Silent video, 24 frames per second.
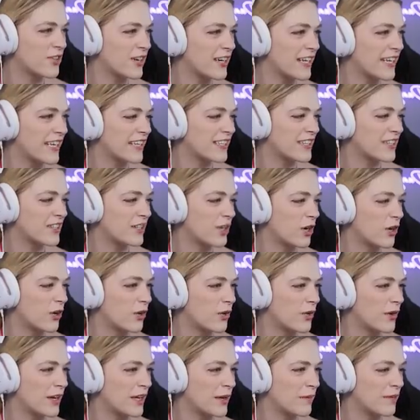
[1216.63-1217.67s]
Try to get to
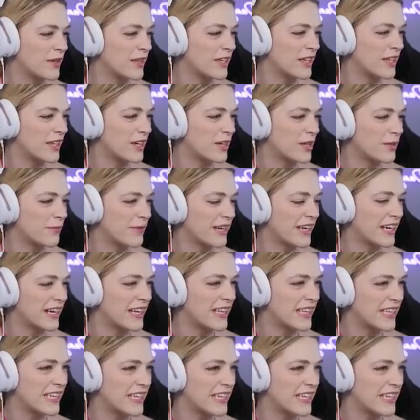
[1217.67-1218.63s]
know him a little bit at